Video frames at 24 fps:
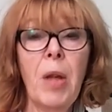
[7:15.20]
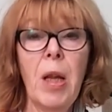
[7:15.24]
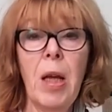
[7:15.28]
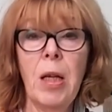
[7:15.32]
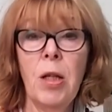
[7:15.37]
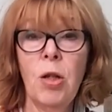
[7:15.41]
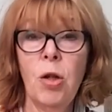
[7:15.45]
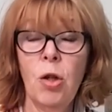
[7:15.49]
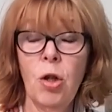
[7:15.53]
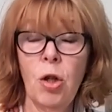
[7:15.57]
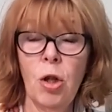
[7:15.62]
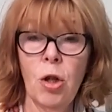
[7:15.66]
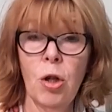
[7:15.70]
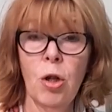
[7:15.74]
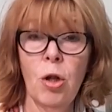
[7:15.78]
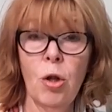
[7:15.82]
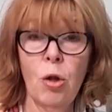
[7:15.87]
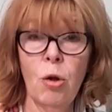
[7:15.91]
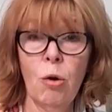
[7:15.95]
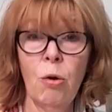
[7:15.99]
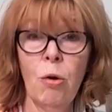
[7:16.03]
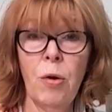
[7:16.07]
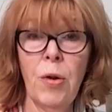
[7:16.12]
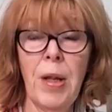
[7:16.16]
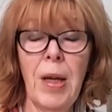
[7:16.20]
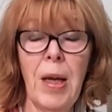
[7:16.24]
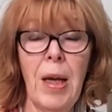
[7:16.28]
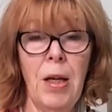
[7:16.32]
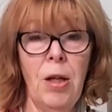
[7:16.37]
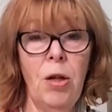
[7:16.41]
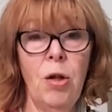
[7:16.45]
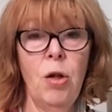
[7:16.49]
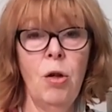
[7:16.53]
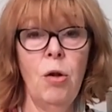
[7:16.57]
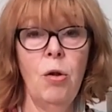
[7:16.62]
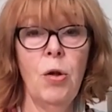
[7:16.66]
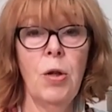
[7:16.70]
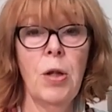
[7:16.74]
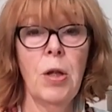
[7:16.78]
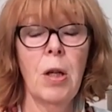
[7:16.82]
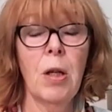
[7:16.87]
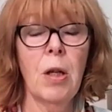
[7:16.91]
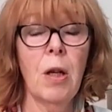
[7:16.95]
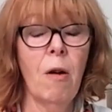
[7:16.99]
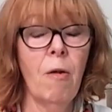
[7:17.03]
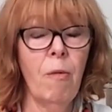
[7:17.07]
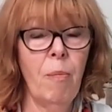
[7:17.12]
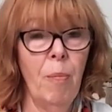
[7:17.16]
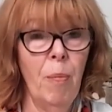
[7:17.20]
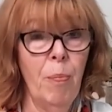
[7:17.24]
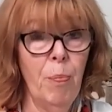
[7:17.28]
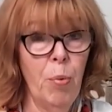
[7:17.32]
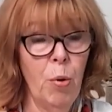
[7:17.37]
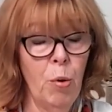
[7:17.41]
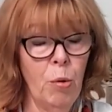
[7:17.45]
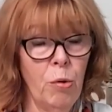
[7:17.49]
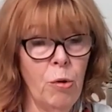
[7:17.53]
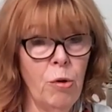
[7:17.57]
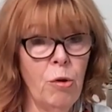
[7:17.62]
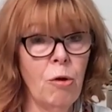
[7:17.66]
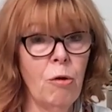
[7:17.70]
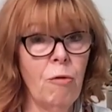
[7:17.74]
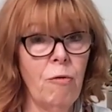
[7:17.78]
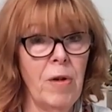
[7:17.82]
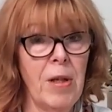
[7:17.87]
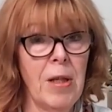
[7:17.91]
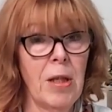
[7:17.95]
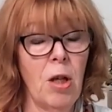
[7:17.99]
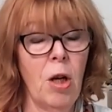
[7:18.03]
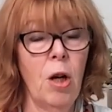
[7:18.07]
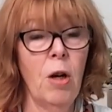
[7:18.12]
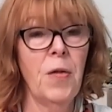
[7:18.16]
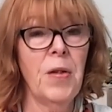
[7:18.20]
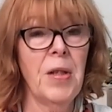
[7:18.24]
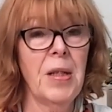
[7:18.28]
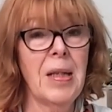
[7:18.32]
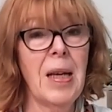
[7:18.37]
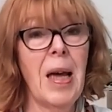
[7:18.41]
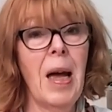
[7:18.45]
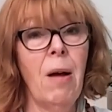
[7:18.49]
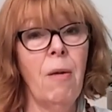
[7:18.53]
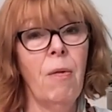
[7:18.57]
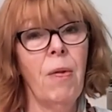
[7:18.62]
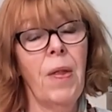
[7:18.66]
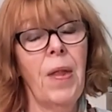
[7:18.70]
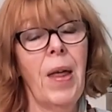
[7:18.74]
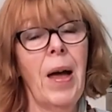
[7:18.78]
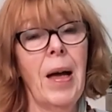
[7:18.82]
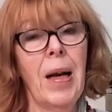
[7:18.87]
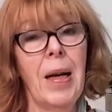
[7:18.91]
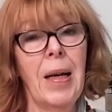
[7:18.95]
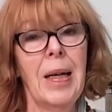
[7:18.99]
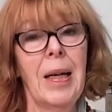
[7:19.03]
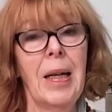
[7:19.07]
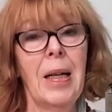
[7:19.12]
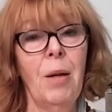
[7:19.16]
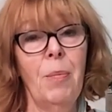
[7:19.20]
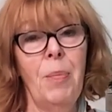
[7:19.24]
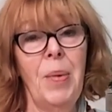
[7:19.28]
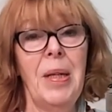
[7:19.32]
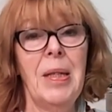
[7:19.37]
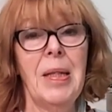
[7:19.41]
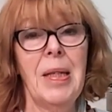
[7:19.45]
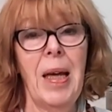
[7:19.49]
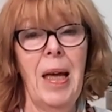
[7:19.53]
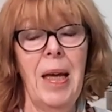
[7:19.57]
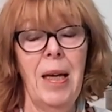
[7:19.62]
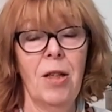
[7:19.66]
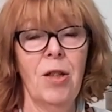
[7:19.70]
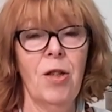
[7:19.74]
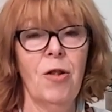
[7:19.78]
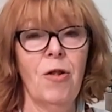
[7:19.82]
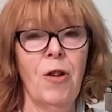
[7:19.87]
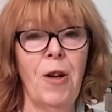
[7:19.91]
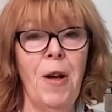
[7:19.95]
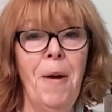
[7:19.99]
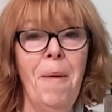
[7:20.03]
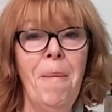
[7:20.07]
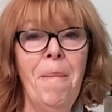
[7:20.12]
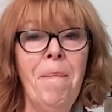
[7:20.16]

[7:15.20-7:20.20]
is just sort the issues that have pulled your reserves down that little bit extra.